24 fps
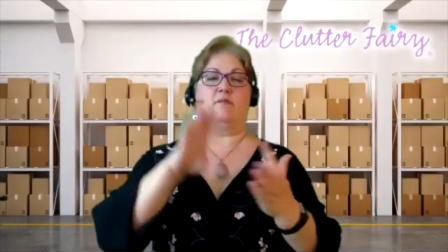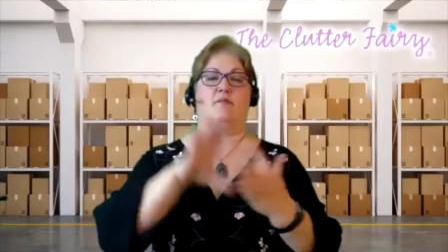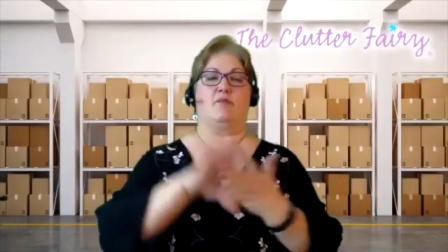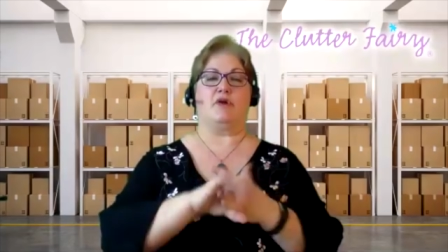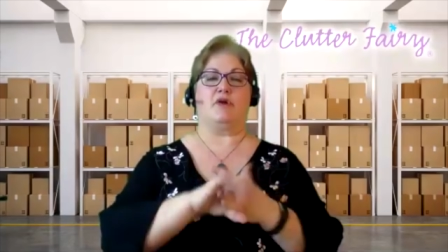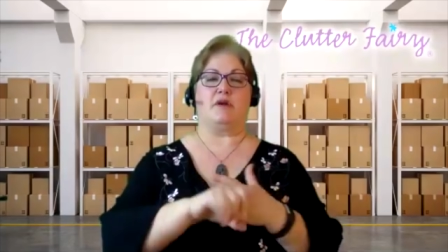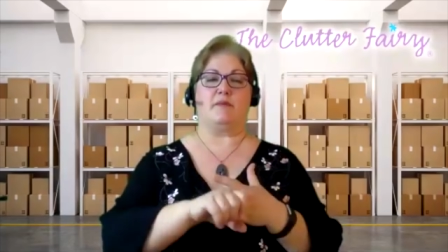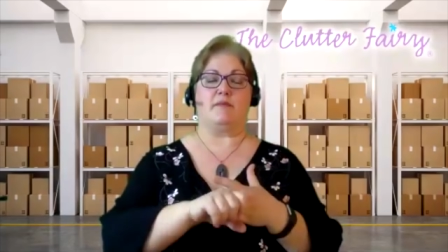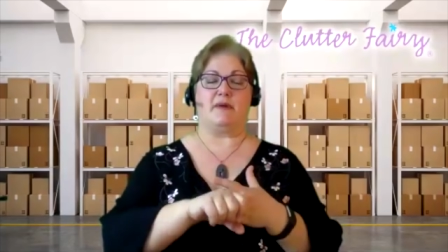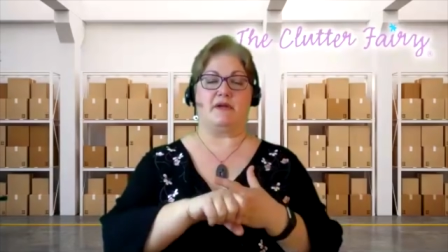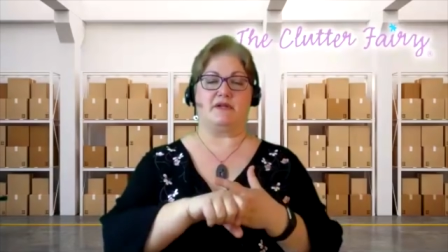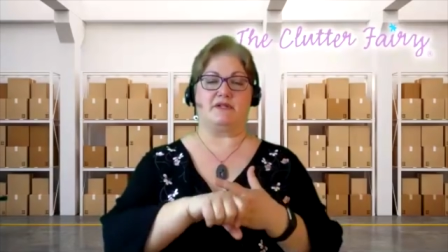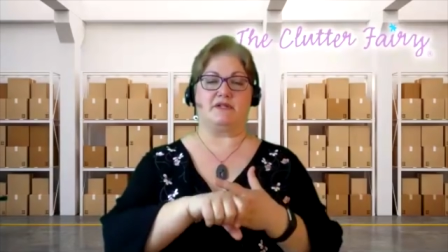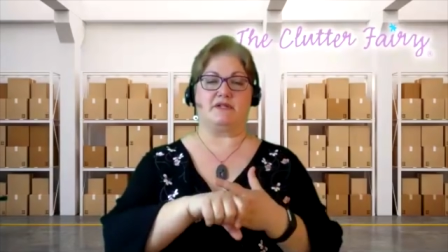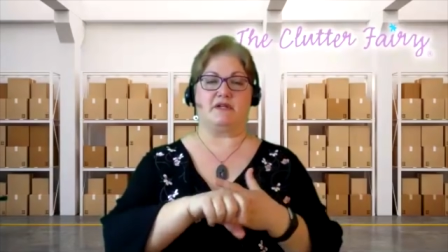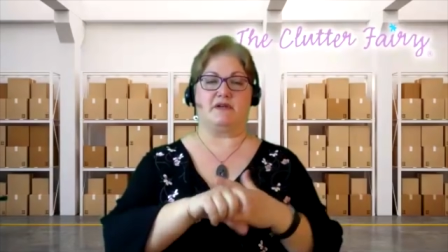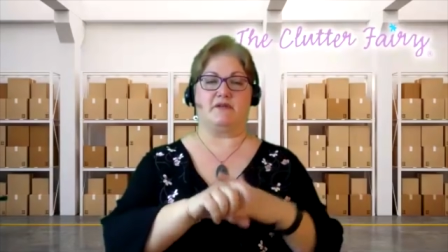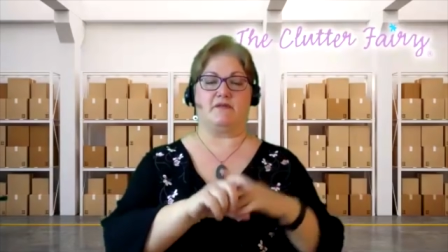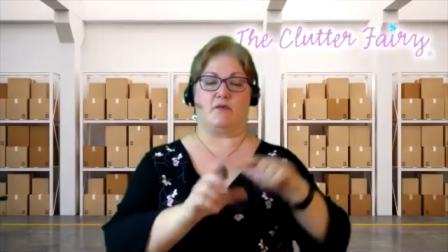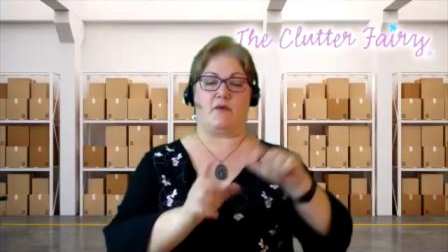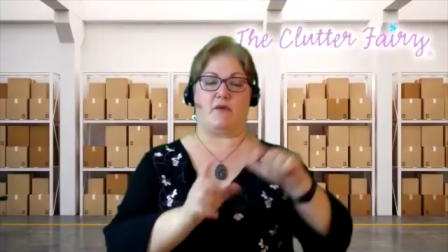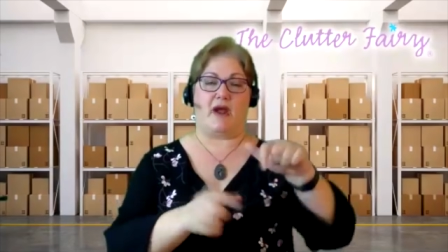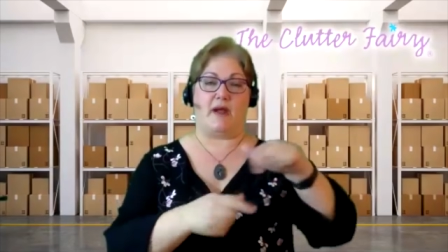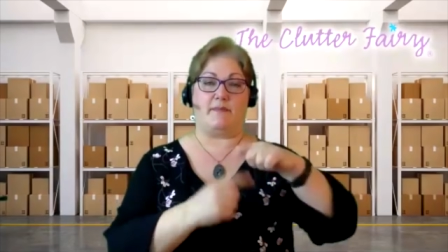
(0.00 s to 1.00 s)
put a bunch
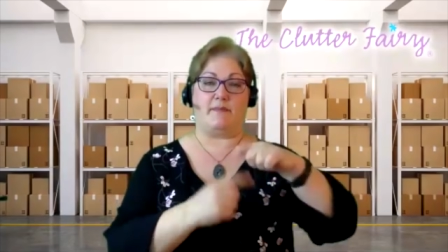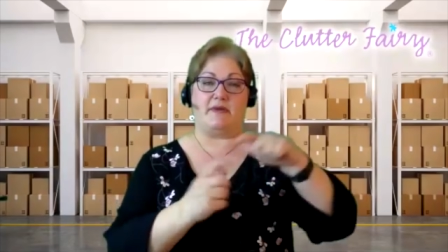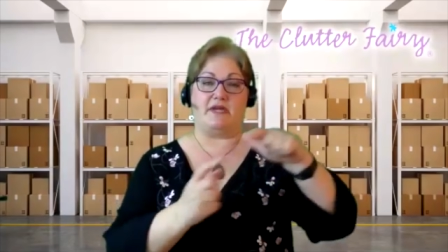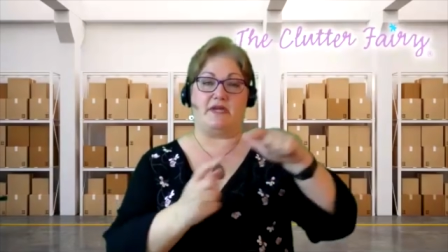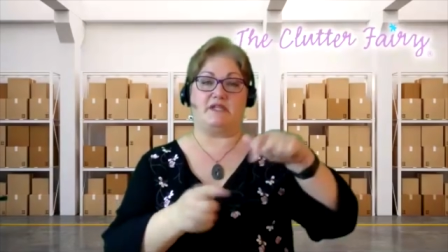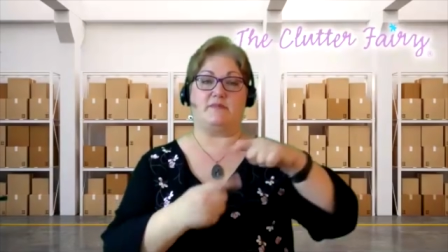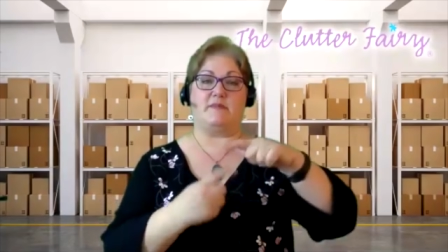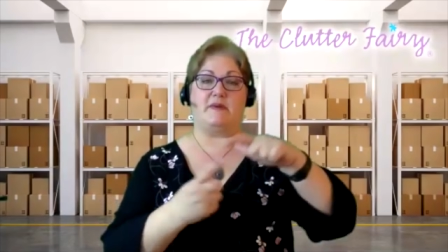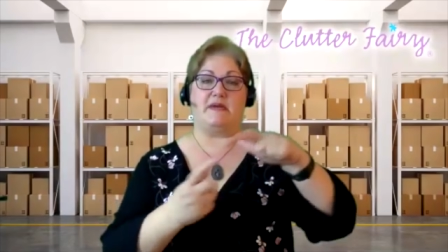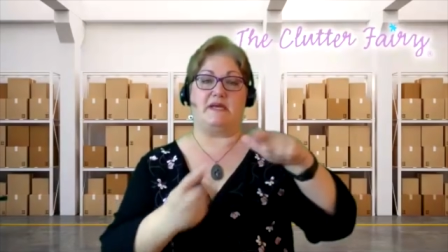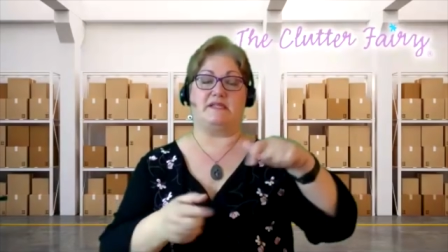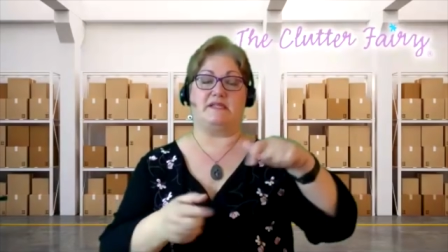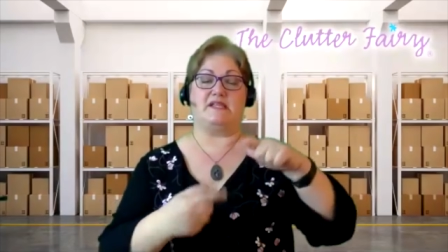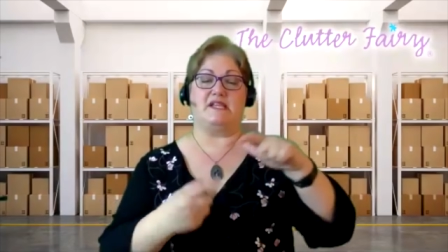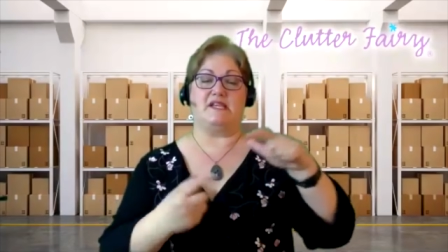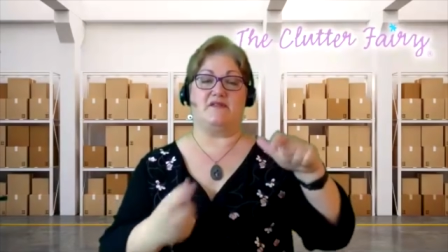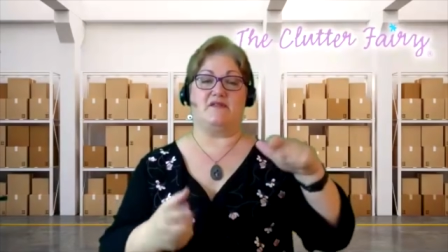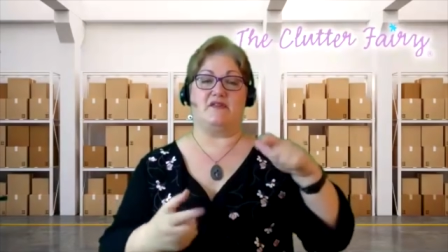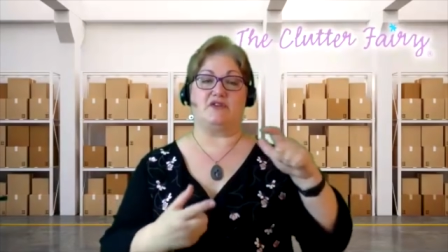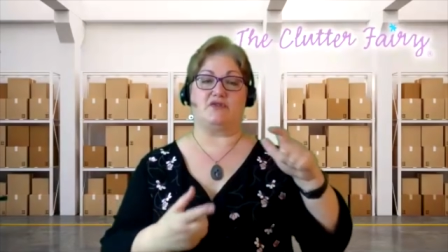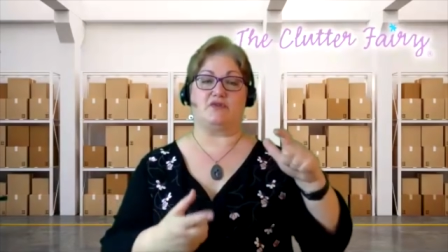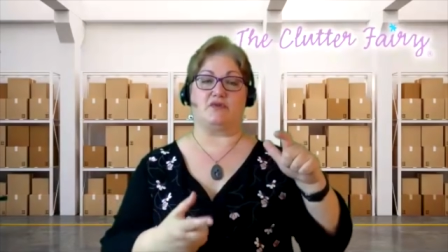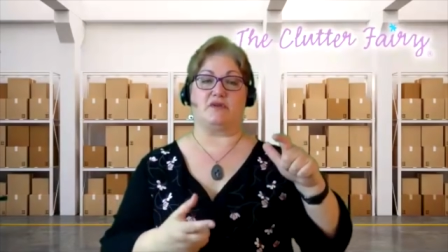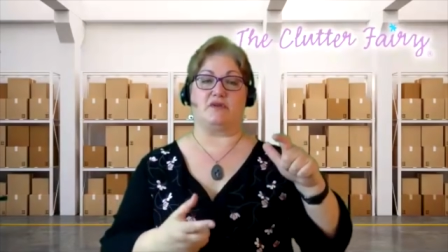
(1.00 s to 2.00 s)
of, wrap each piece
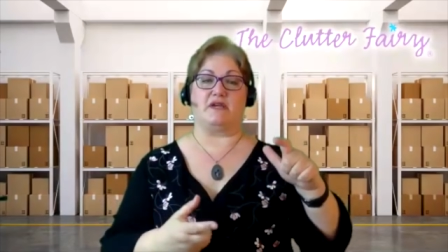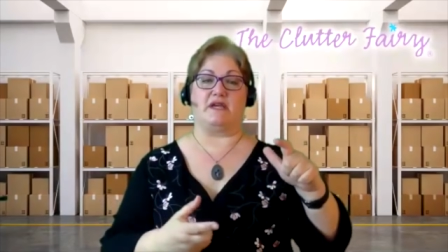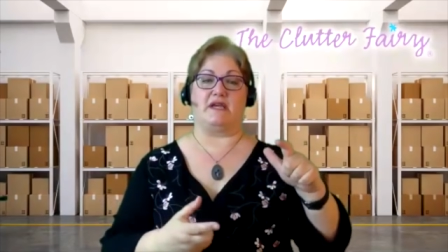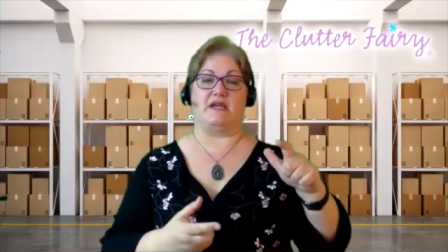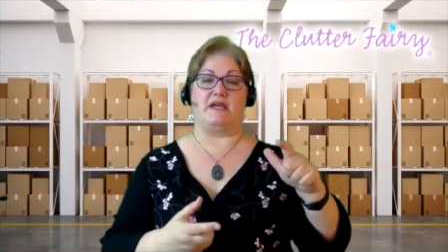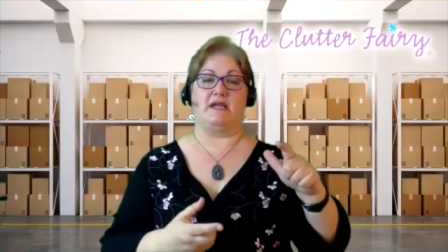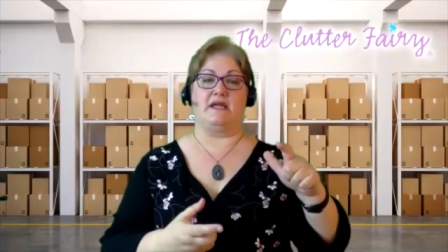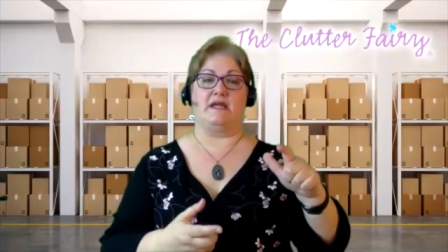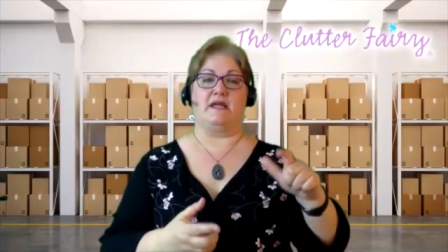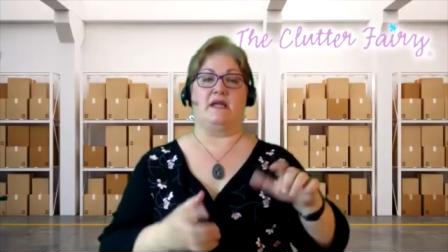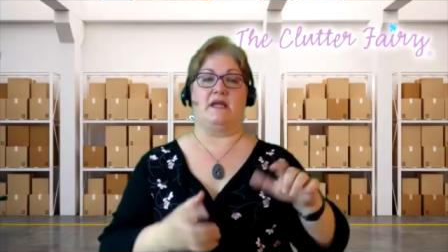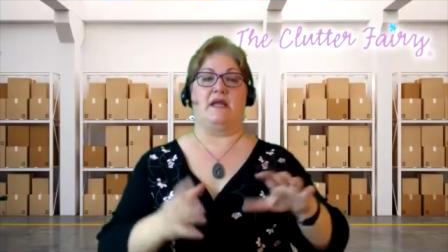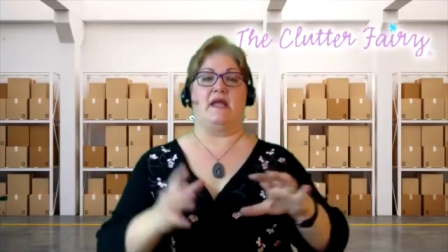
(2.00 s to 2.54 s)
individually,